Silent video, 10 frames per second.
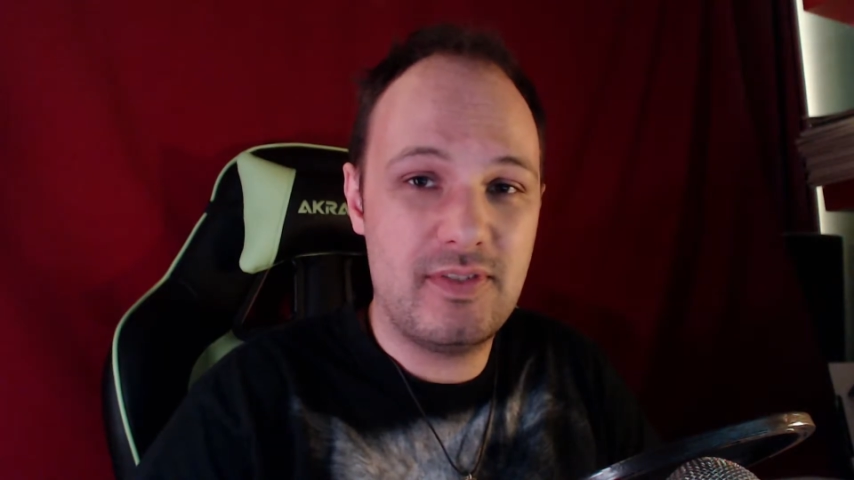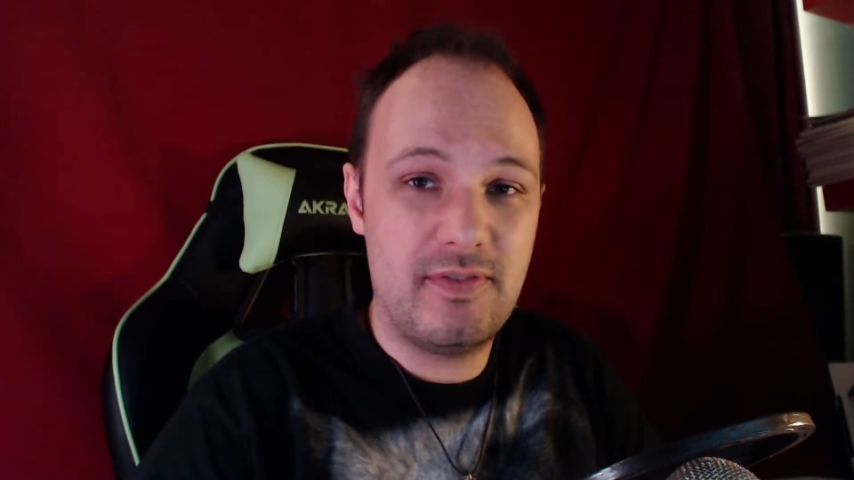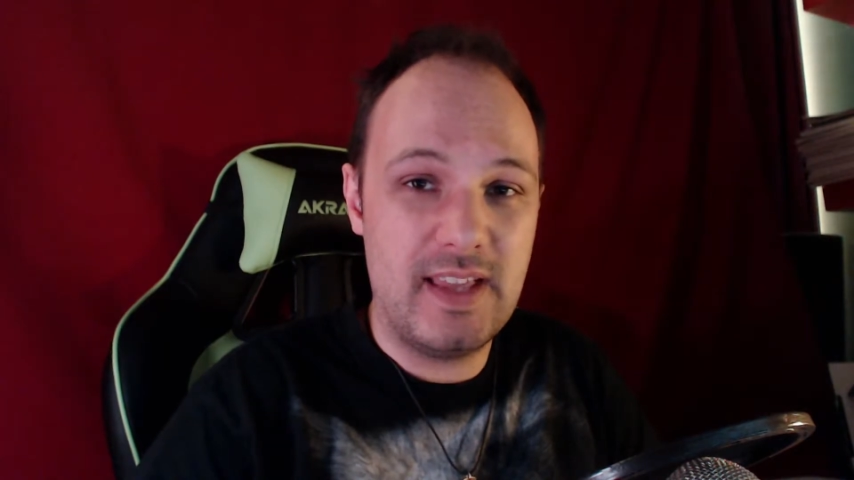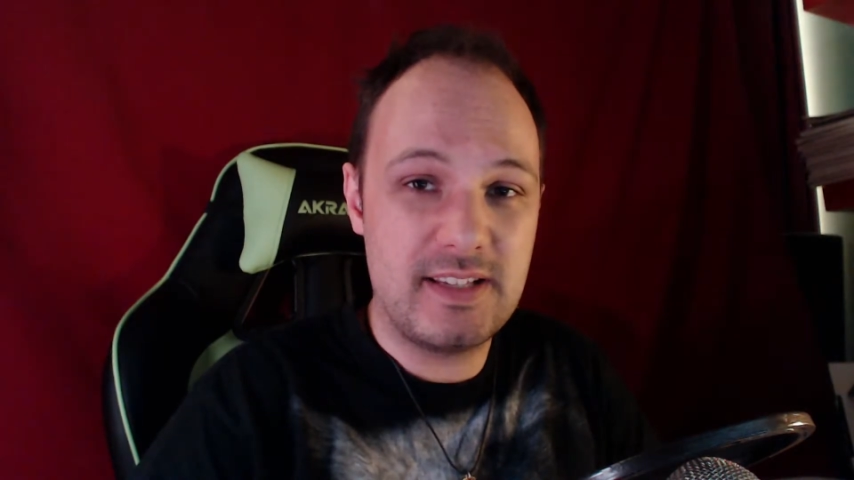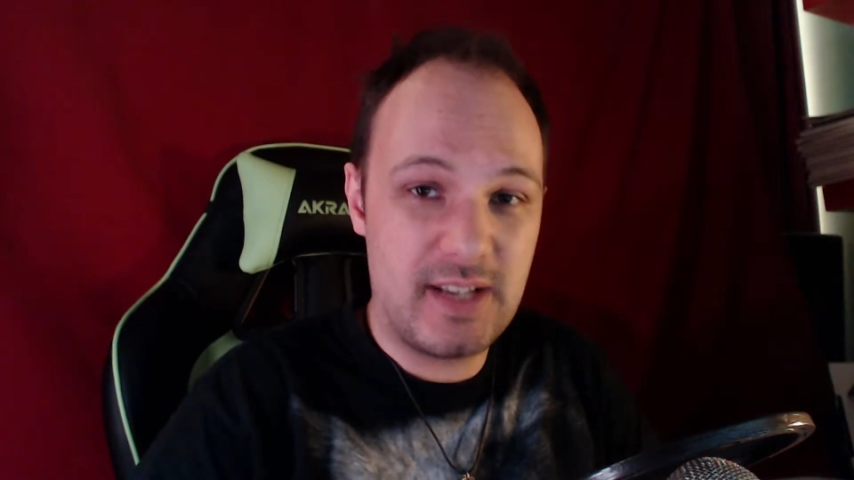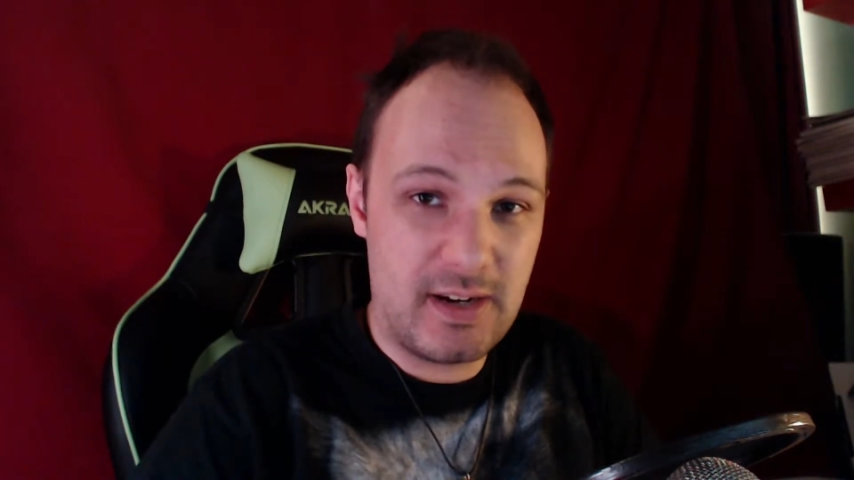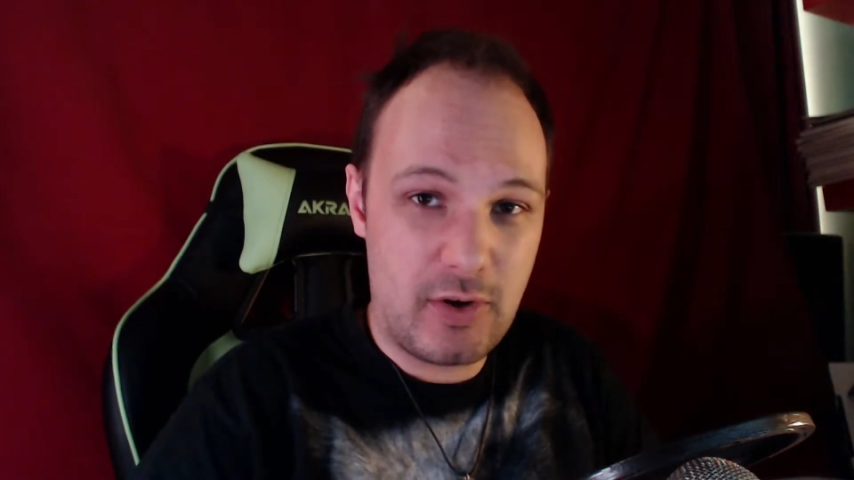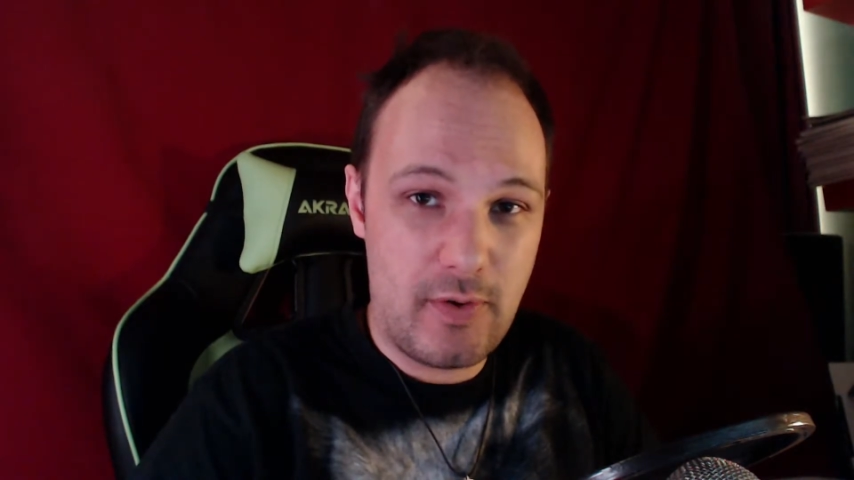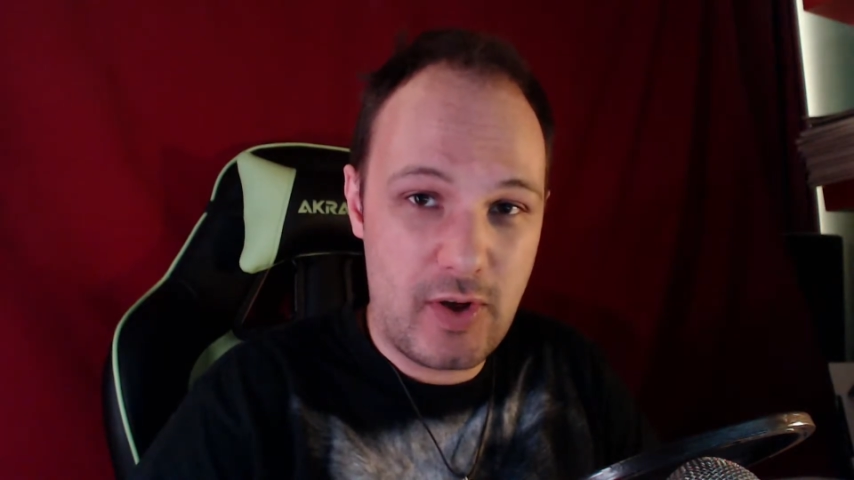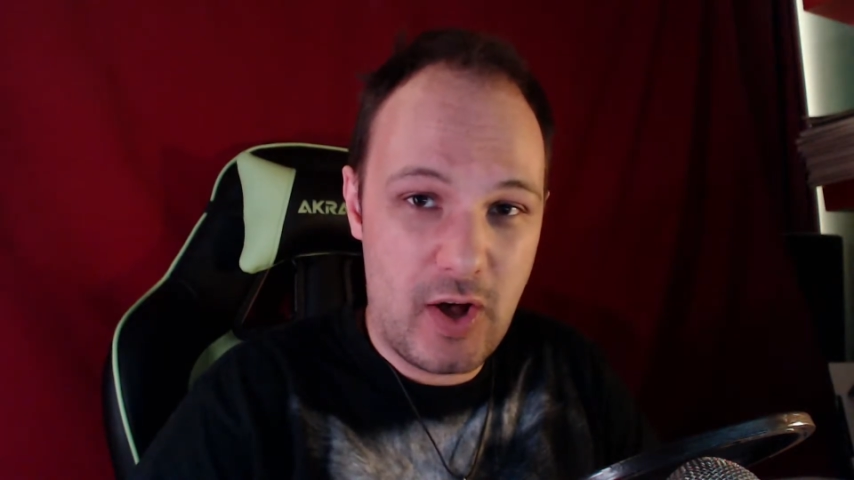things that are
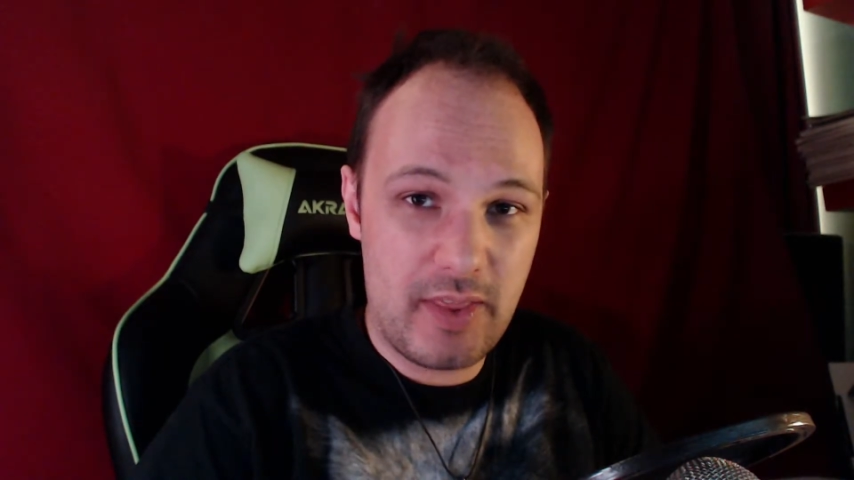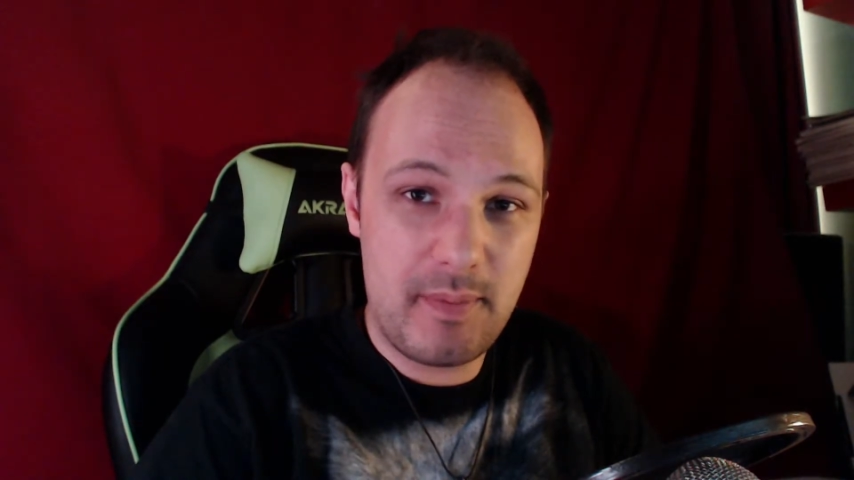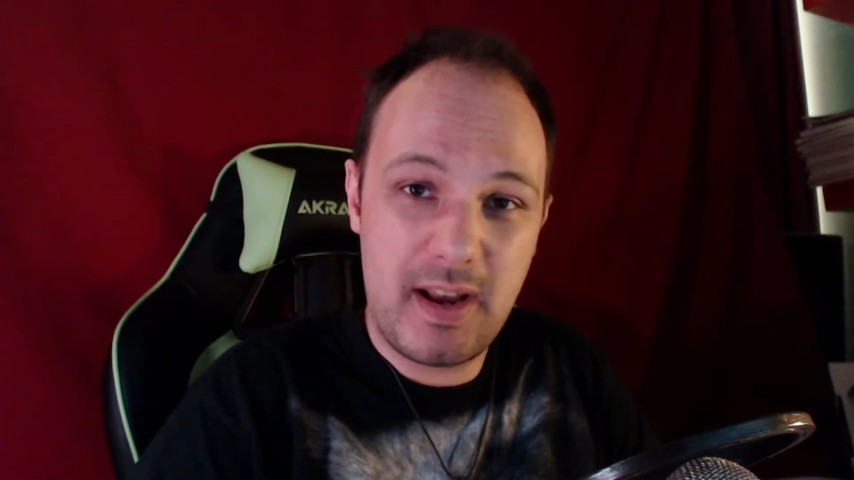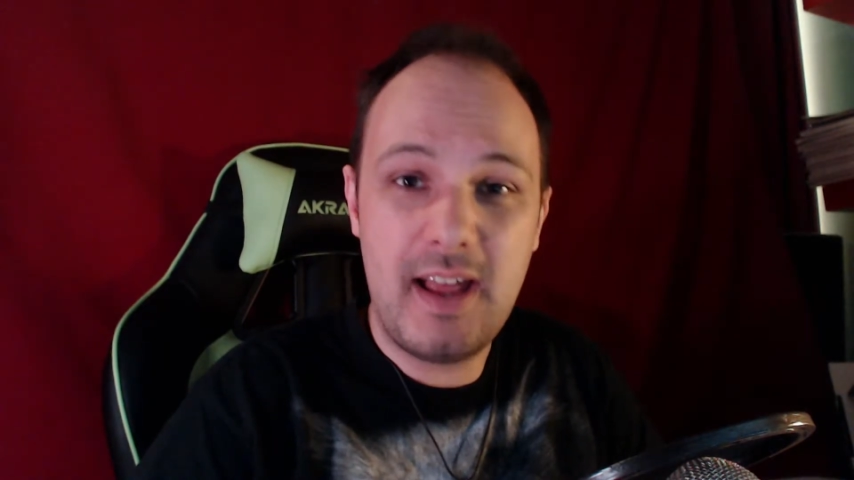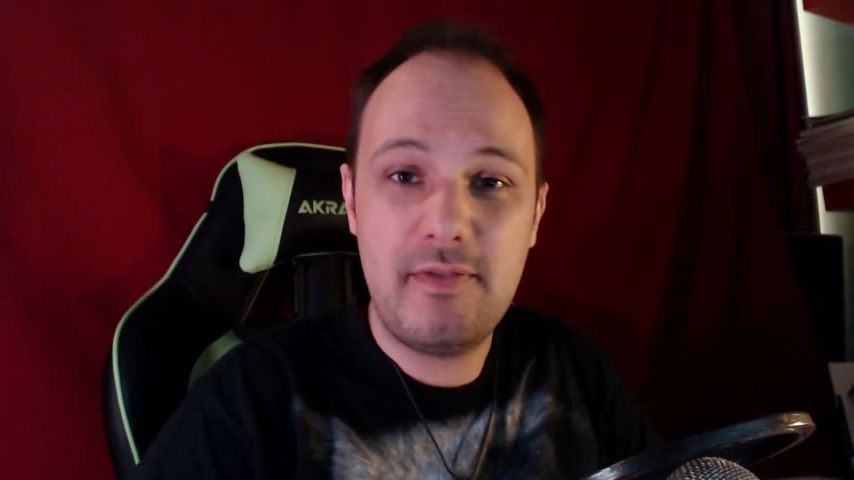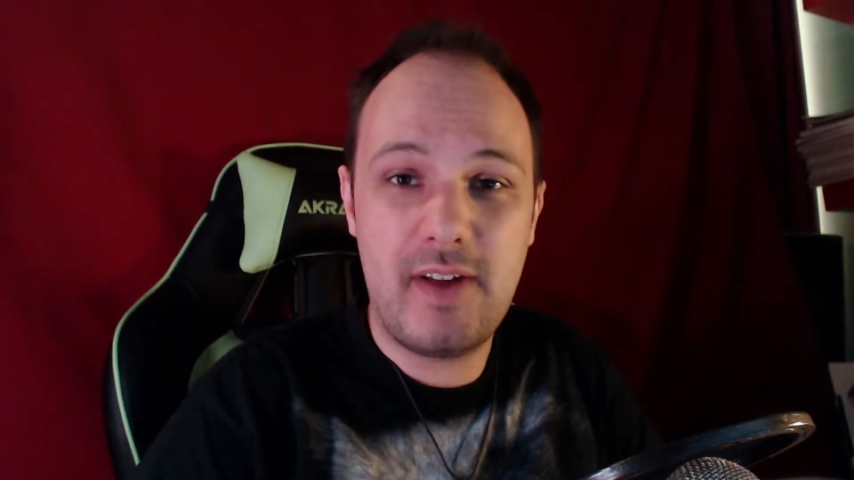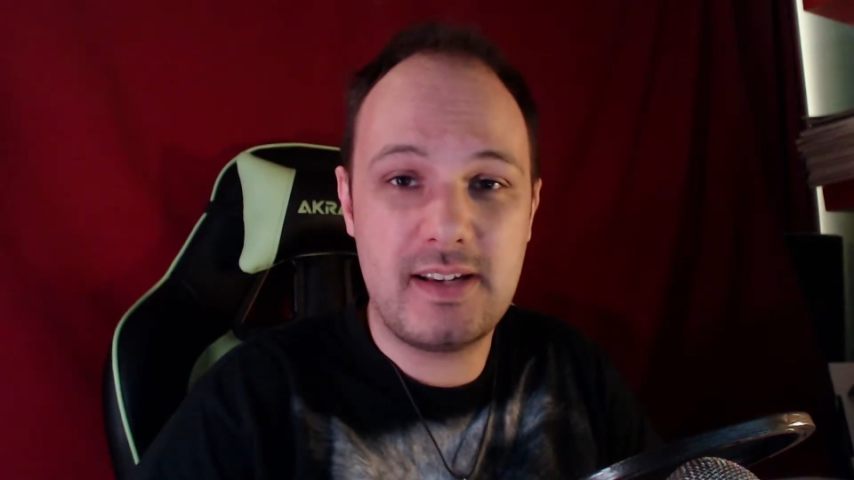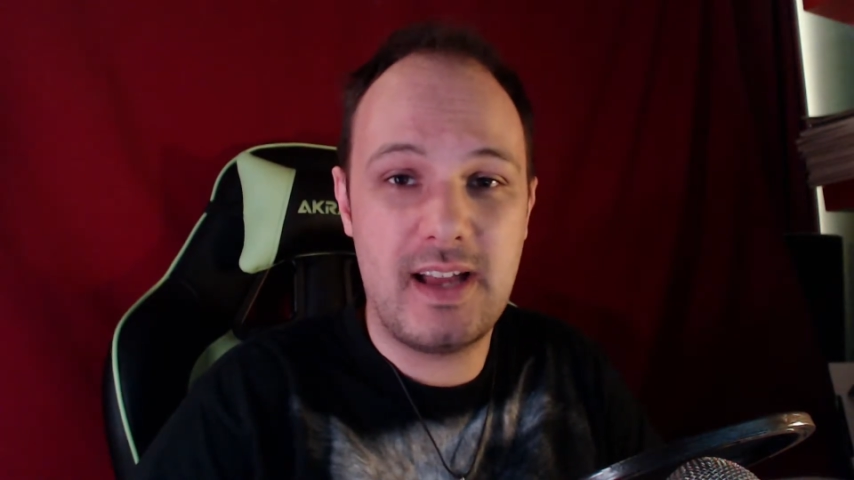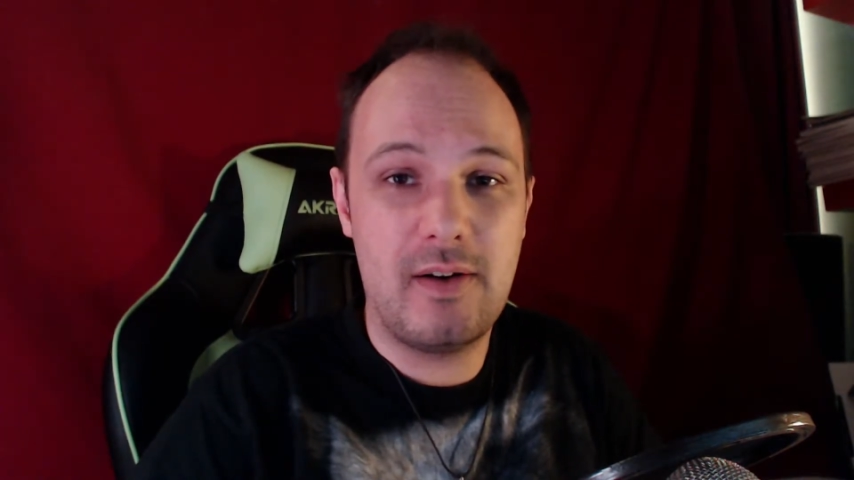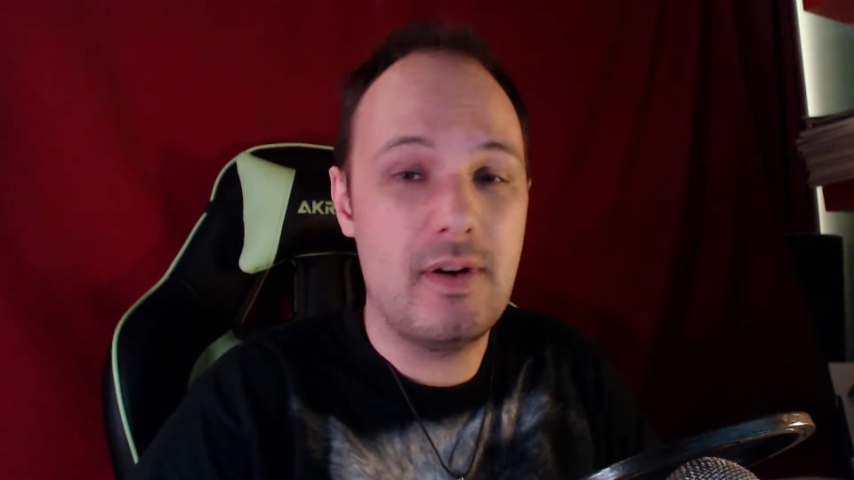going on in my life
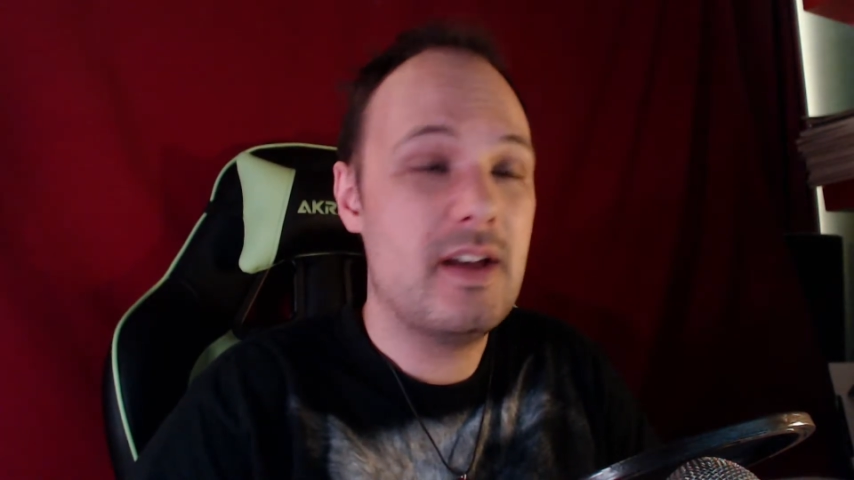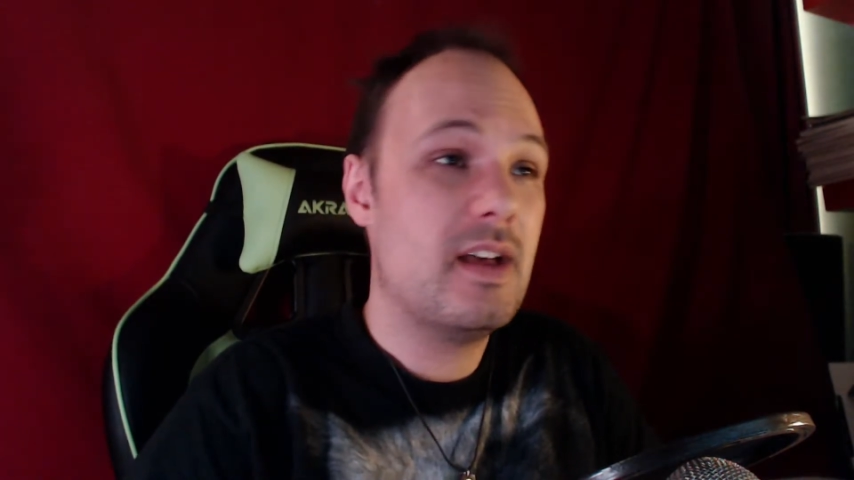right now.